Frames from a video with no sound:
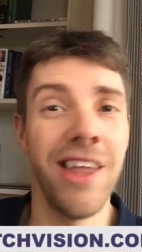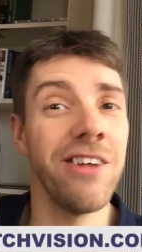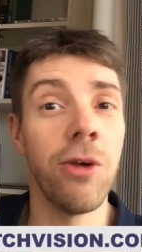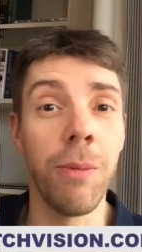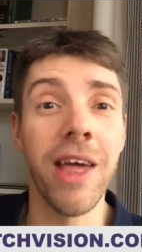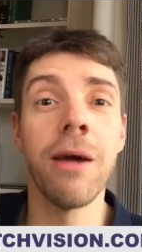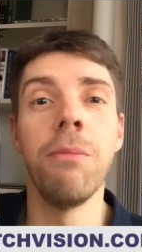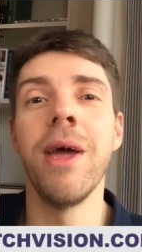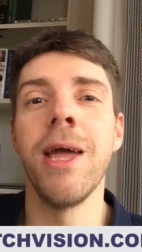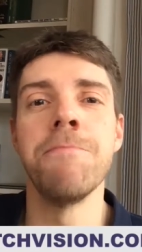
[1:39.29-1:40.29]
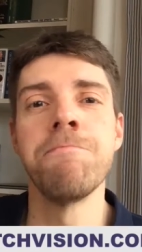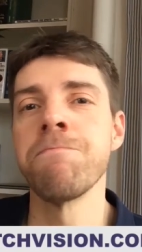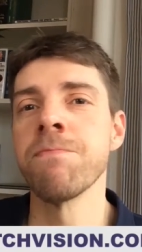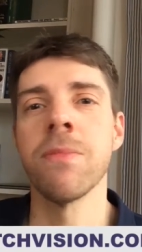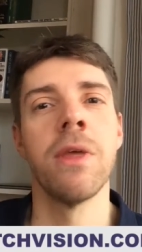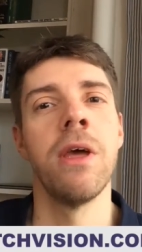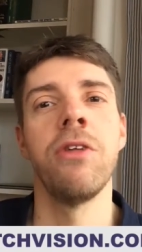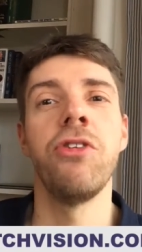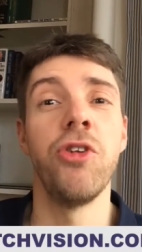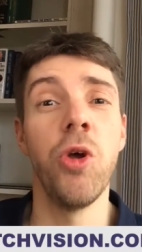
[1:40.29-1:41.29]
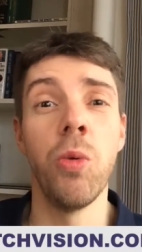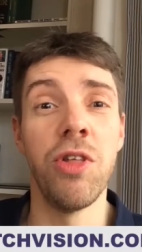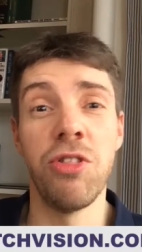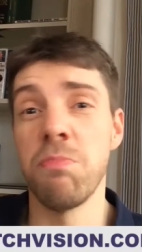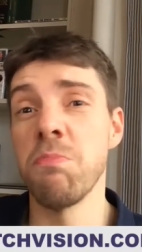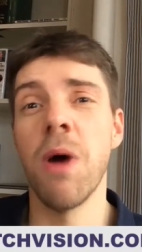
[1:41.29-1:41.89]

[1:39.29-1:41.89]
And that topic can be to do with